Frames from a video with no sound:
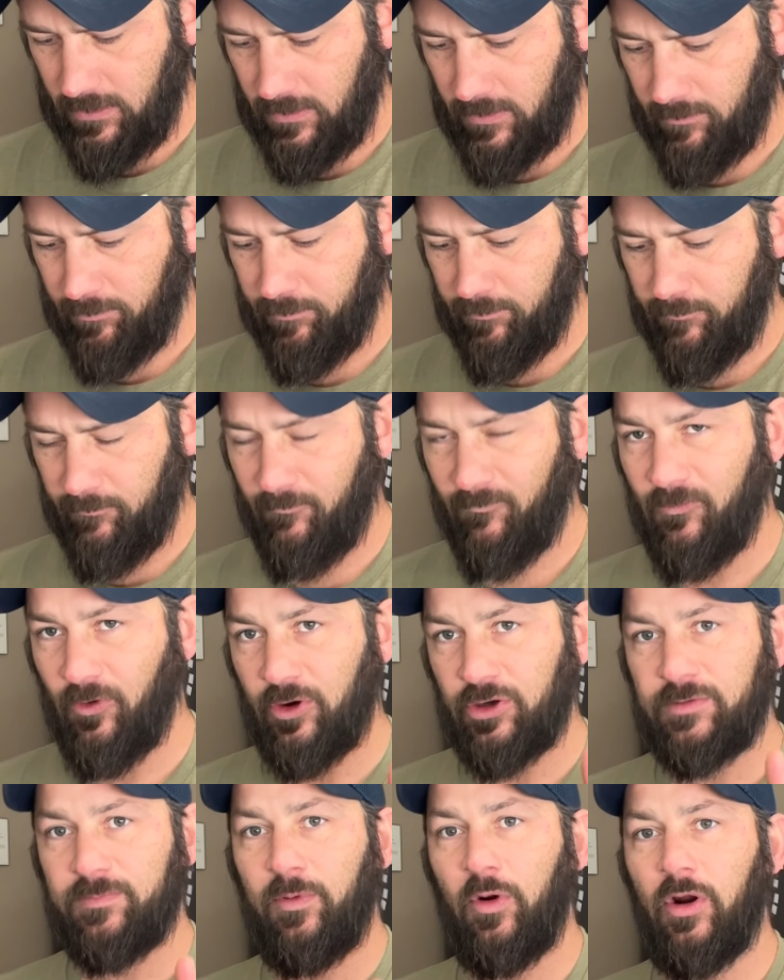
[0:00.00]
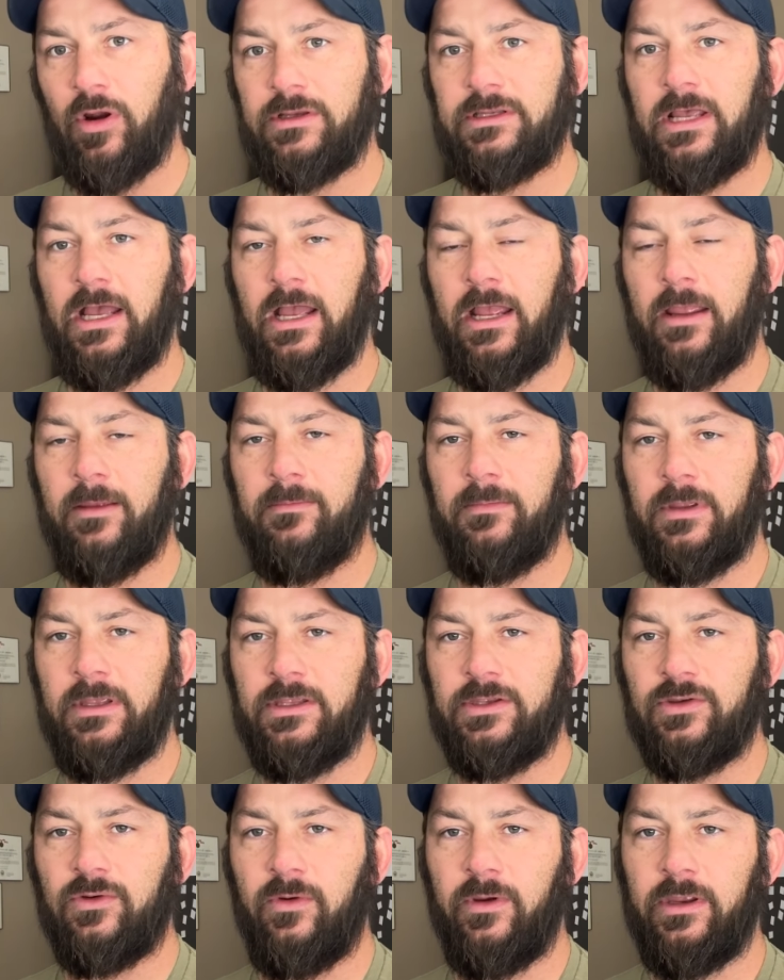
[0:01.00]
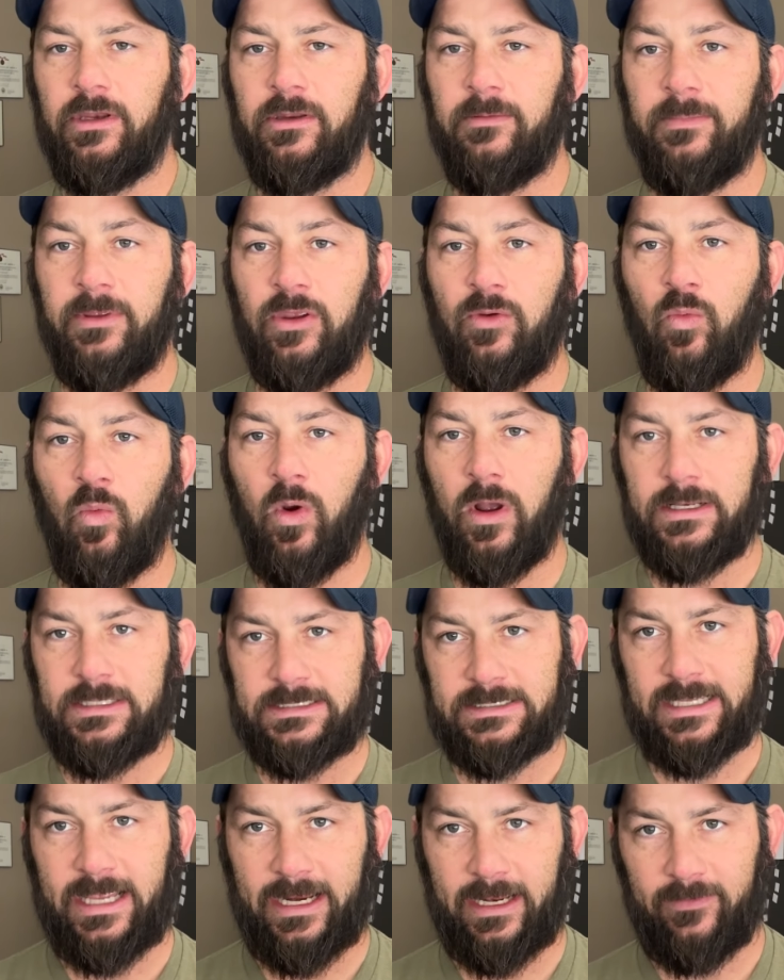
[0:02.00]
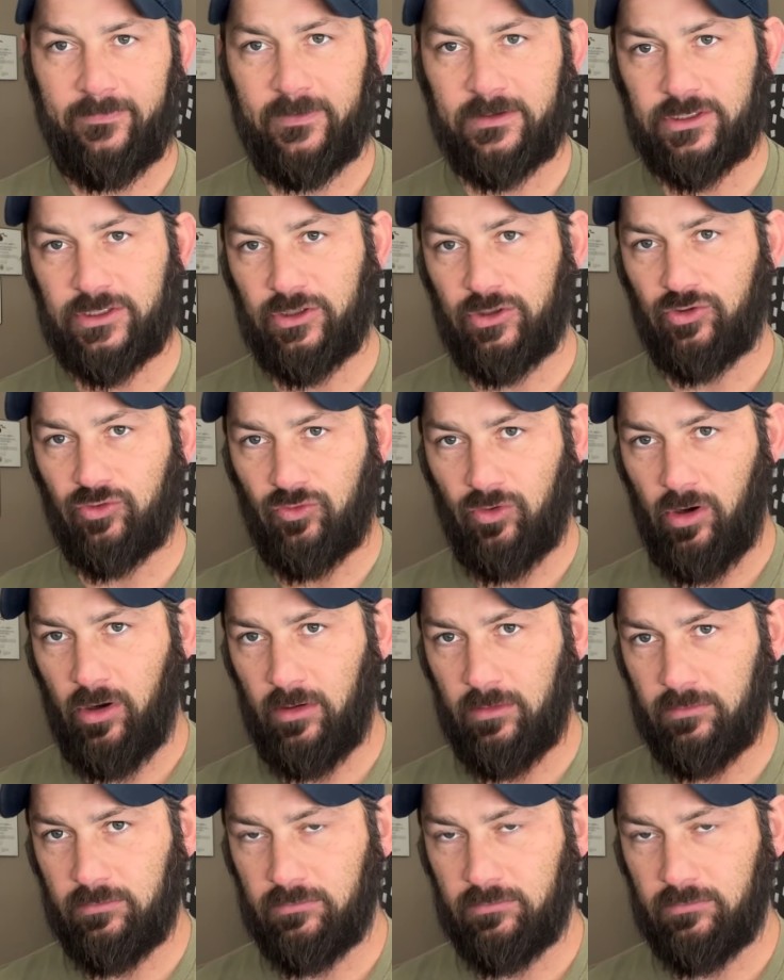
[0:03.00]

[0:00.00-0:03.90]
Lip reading: The first part time is going to be 1 second. That's the draw.